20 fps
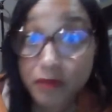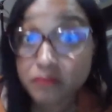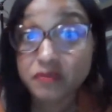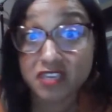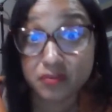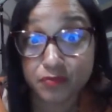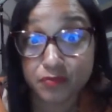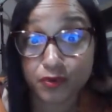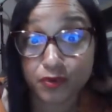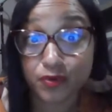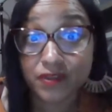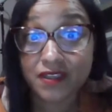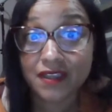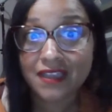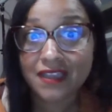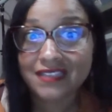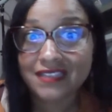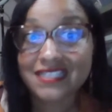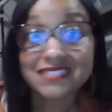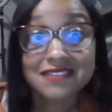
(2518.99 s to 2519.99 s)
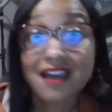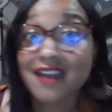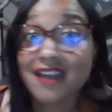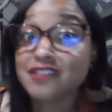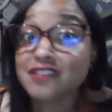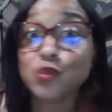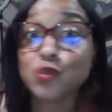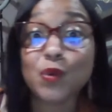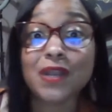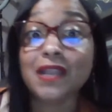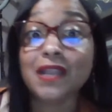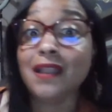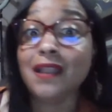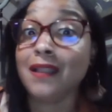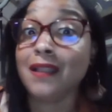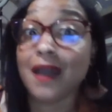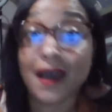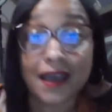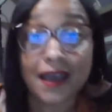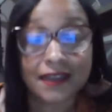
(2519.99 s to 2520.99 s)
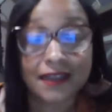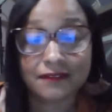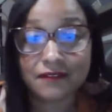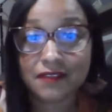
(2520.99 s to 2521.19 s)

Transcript: people. These guys do a lot.